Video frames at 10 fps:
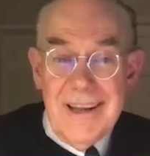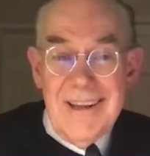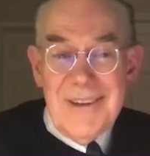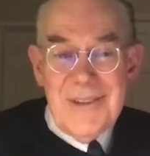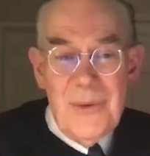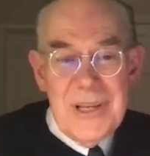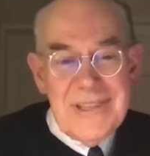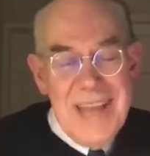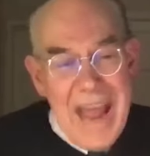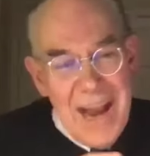So it's
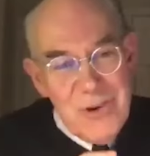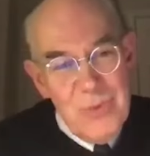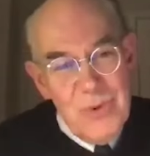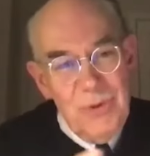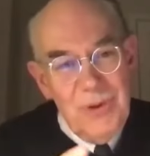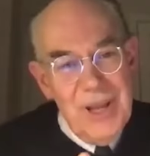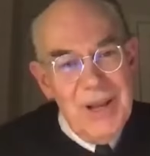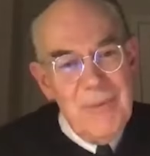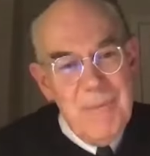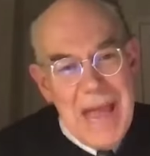the actual
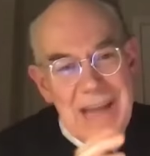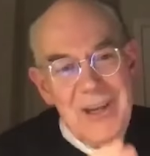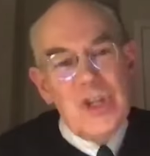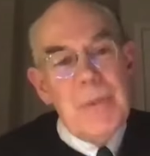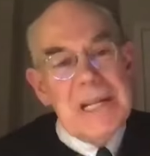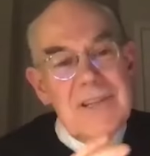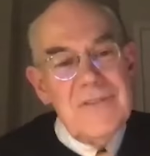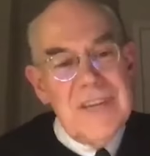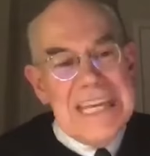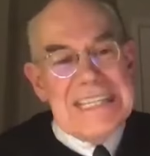management
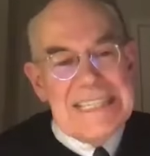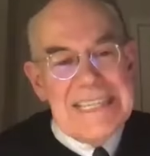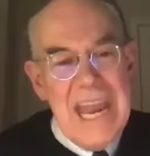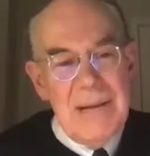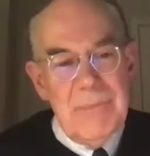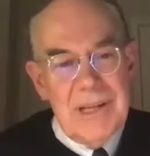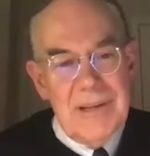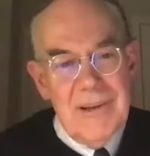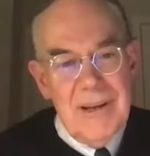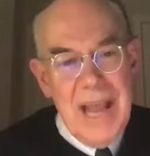of containment,
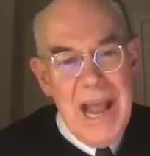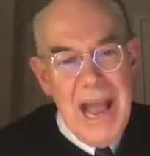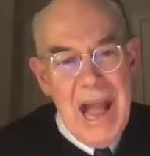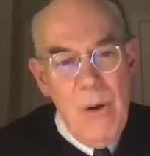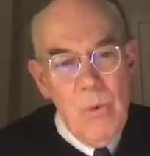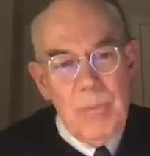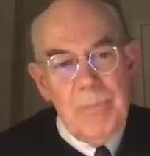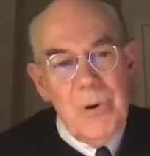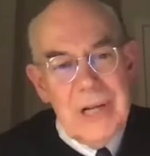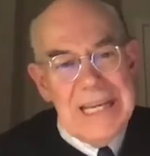how we're
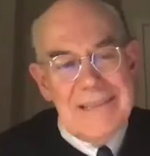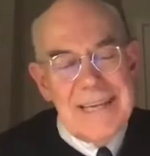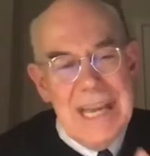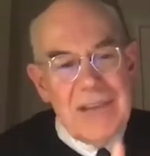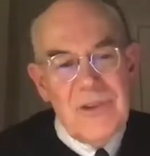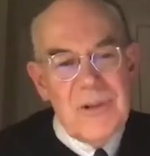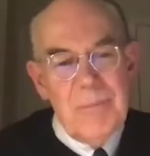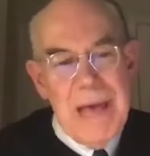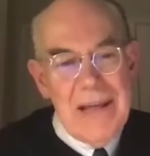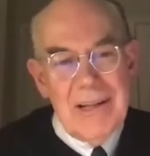putting together the
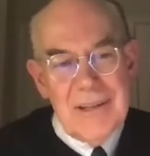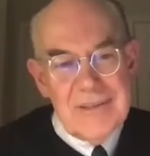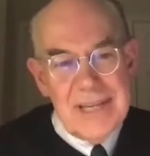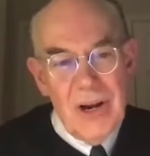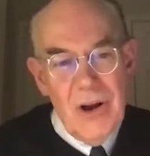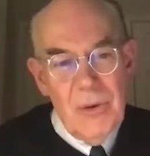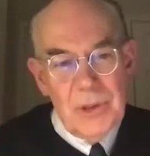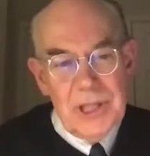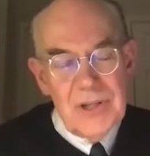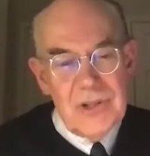balancing
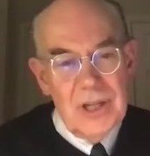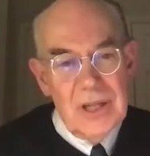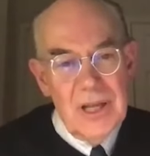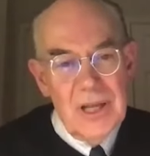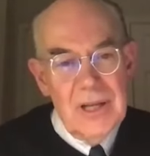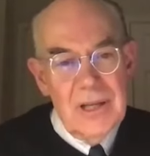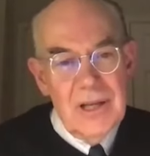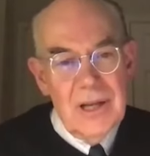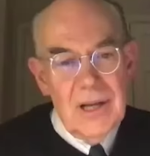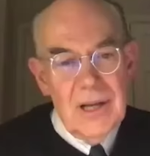coalition
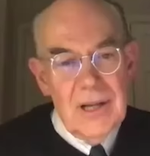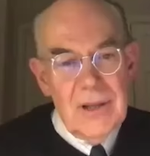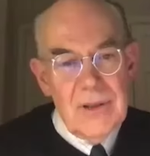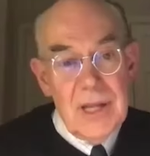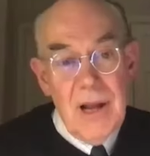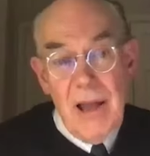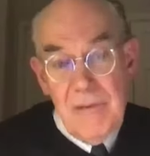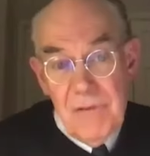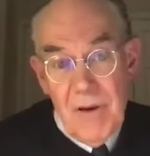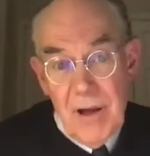that I
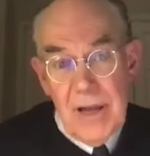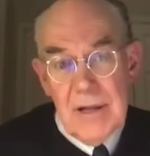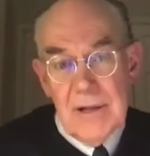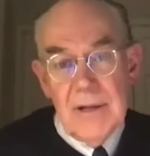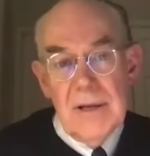find